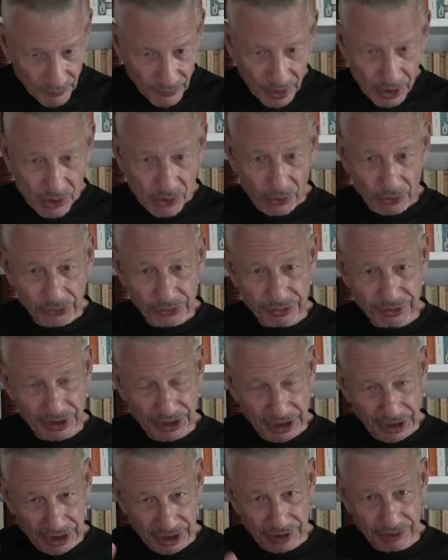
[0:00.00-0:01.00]
Austria,
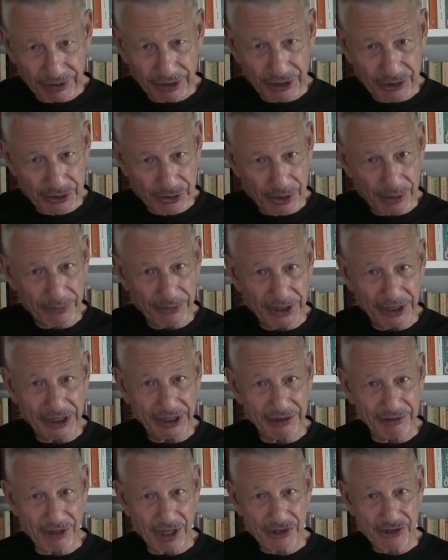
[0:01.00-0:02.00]
Hungary, Germany,
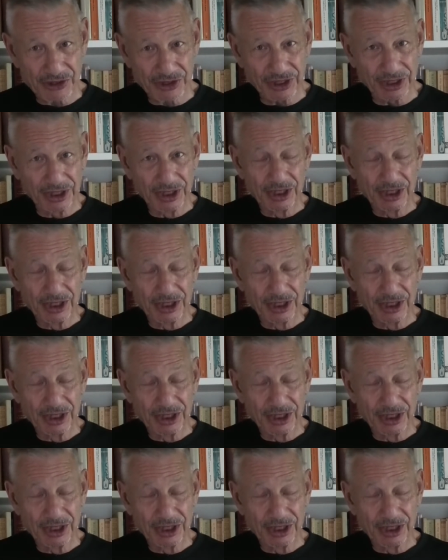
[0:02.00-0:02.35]
and Russia,